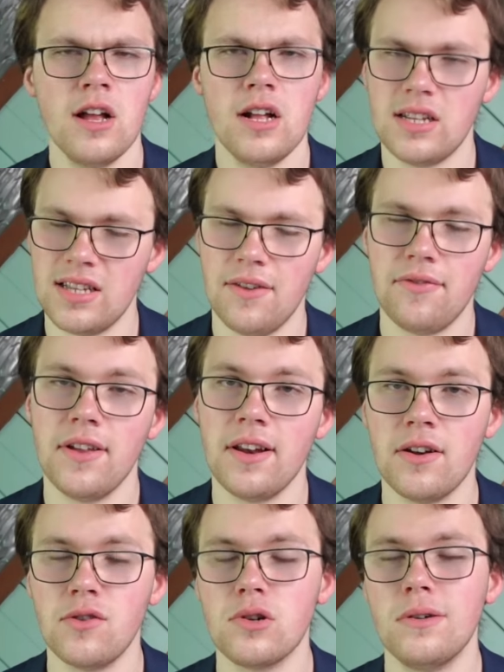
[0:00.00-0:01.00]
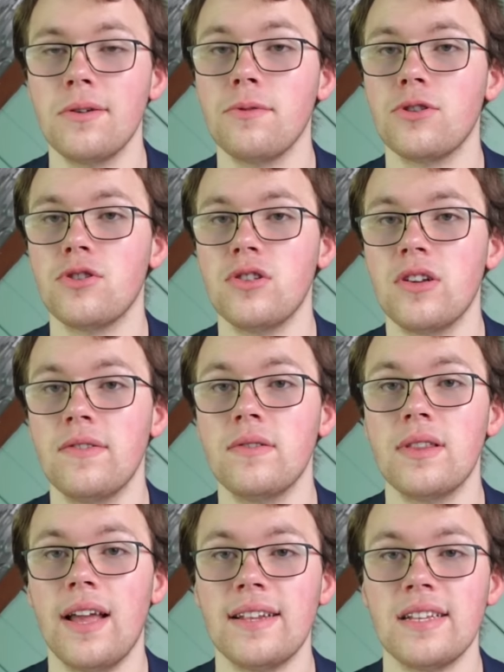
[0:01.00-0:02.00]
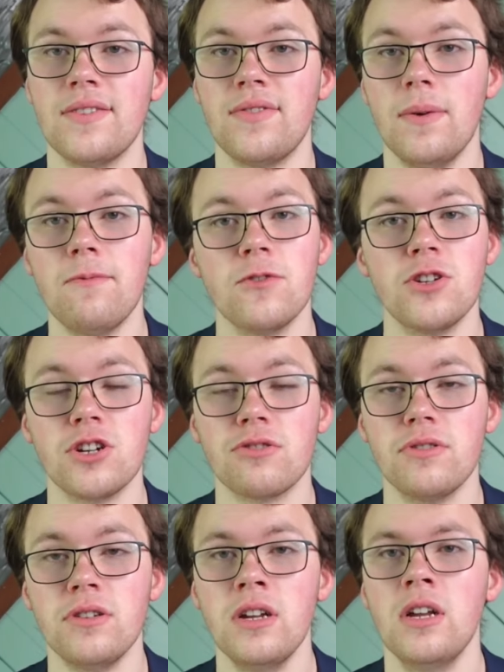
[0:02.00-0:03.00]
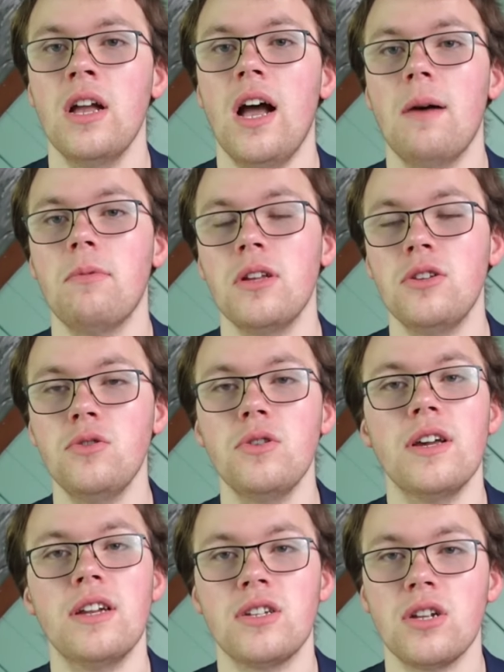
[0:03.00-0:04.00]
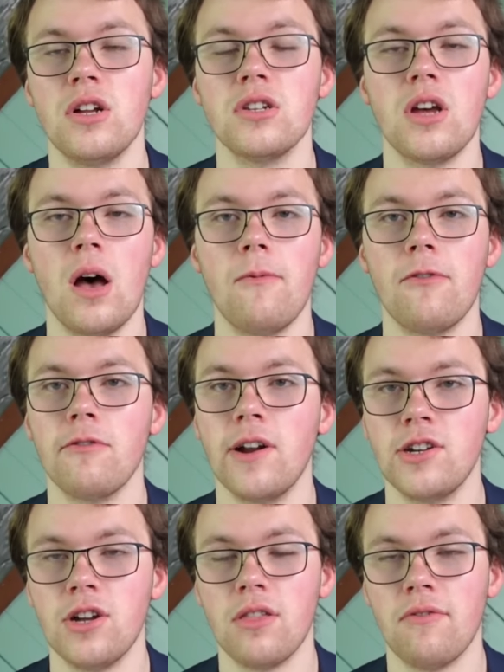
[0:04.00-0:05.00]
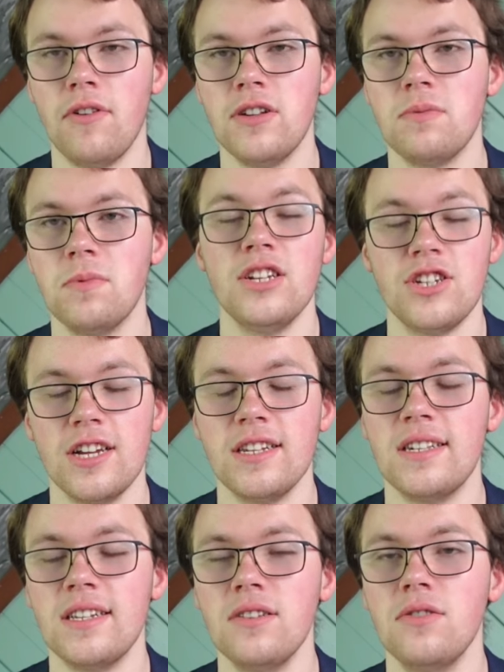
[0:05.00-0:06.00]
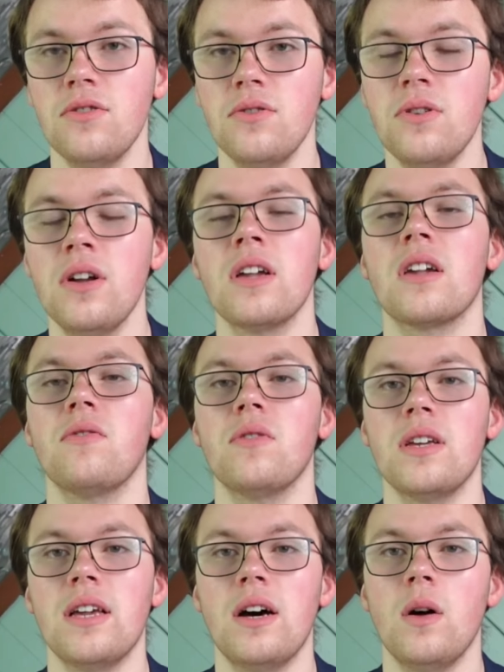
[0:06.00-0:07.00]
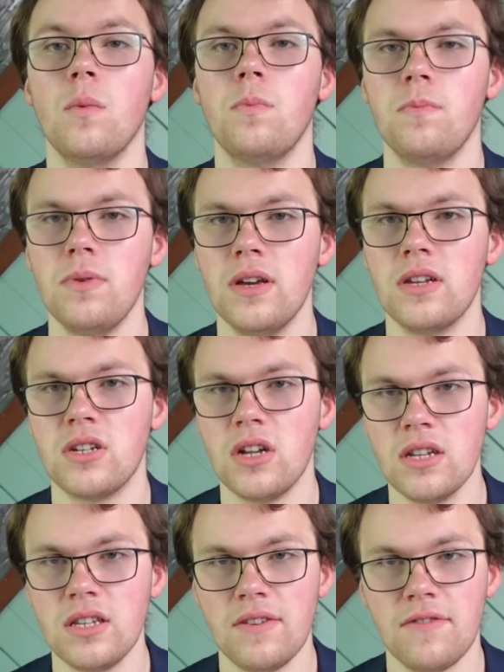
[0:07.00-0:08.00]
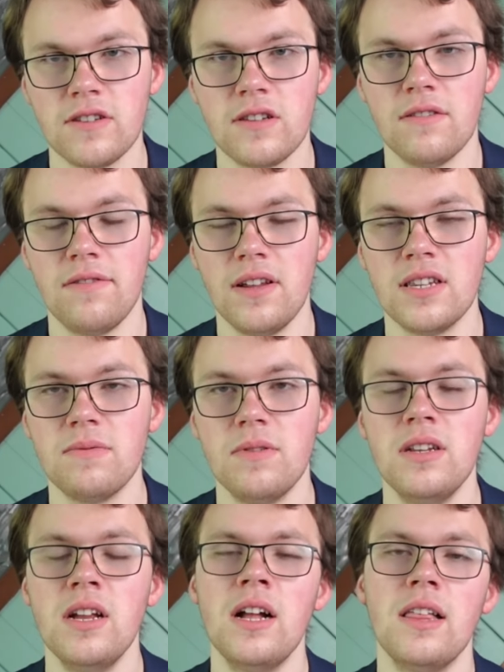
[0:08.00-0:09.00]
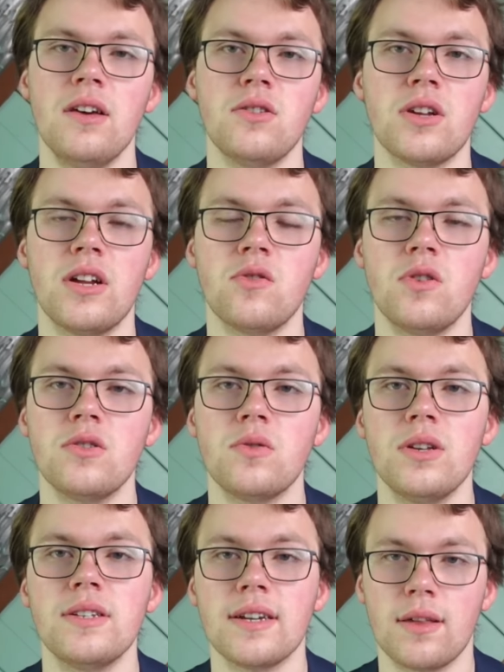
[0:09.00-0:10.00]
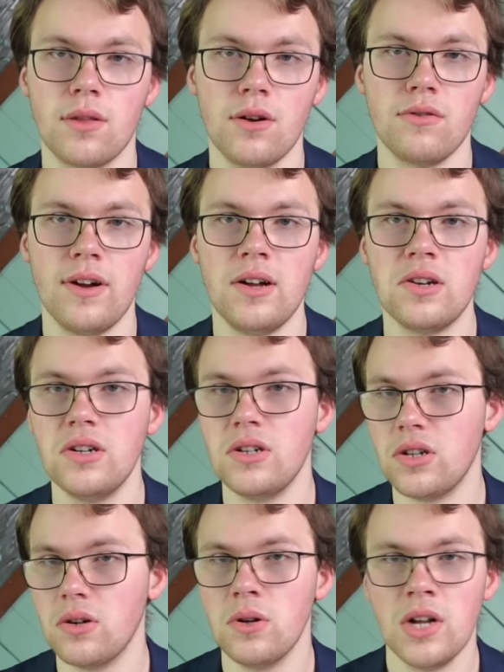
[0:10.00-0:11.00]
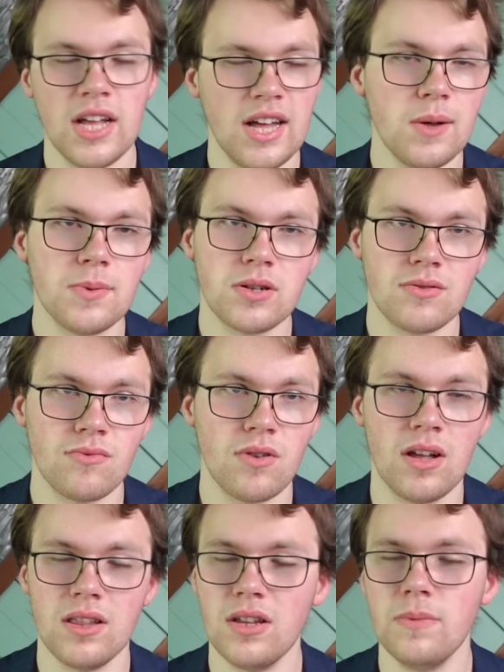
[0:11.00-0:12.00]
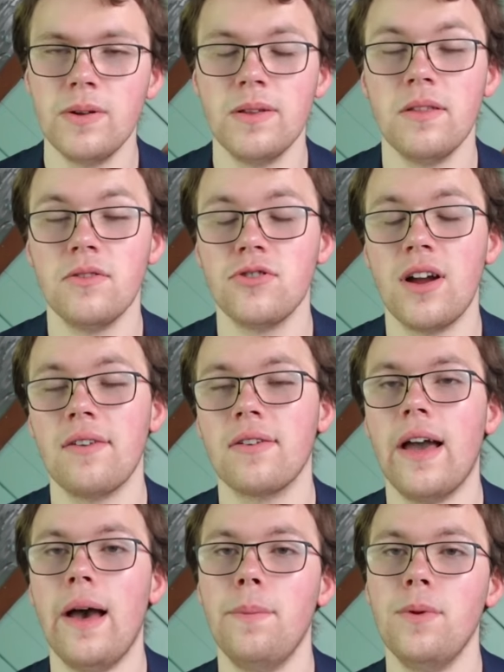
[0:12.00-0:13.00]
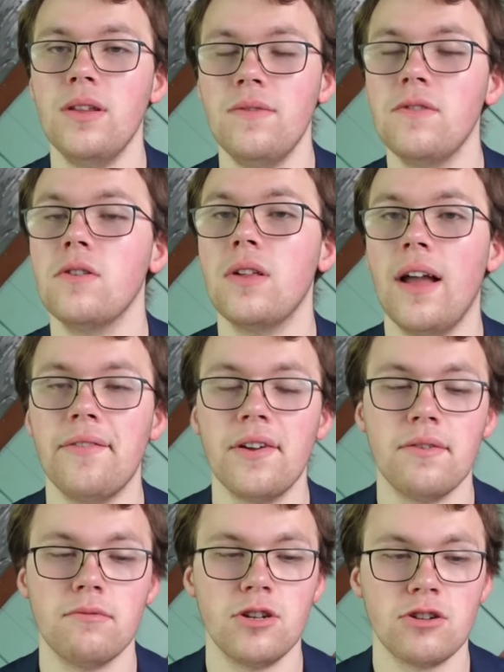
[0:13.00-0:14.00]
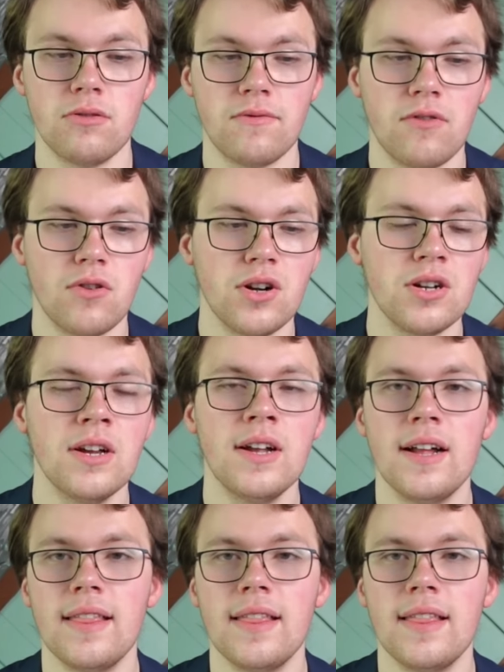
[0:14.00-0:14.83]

It's definitely an underwhelming return given what they had to give up for Chychrun, uh, but they do get a solid top four right shot defenseman in Jensen, who can really help be a solid defensive defenseman. They also get a 2026 third rounder, so helps a little bit in the draft capital, even though they have to give up Chychrun for it.